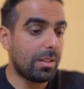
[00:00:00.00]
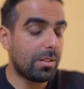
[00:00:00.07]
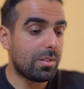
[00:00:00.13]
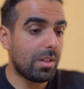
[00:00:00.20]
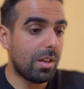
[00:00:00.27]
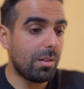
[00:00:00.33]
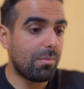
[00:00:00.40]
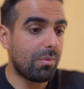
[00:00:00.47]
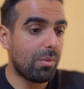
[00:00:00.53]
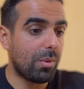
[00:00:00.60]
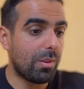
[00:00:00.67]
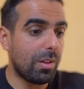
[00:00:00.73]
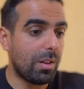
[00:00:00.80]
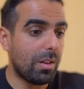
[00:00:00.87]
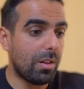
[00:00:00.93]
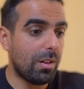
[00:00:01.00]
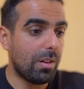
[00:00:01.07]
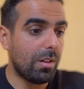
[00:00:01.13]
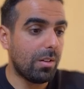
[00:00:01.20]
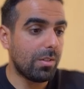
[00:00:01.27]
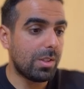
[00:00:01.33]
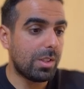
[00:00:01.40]
type for
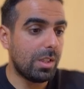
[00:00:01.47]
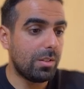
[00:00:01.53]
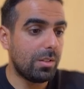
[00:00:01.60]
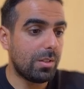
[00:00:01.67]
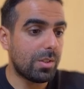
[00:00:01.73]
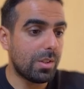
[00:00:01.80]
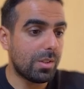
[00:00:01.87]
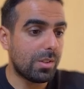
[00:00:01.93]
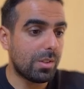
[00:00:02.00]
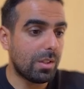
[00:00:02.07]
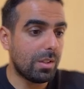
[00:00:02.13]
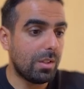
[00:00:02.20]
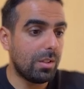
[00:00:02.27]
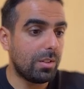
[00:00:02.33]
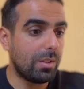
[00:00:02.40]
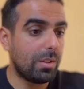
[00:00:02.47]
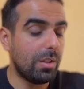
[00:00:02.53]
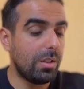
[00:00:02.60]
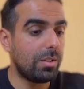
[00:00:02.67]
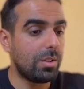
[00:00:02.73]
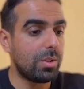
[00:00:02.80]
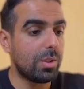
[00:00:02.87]
the senders is
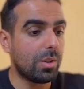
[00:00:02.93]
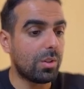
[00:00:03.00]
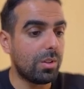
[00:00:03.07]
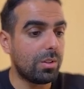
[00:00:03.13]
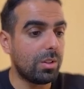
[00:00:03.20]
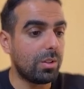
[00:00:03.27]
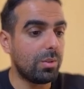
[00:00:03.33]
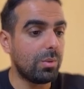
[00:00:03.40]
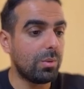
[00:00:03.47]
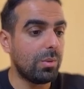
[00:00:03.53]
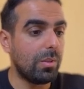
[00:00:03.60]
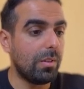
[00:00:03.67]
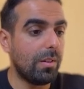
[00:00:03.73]
integer 32,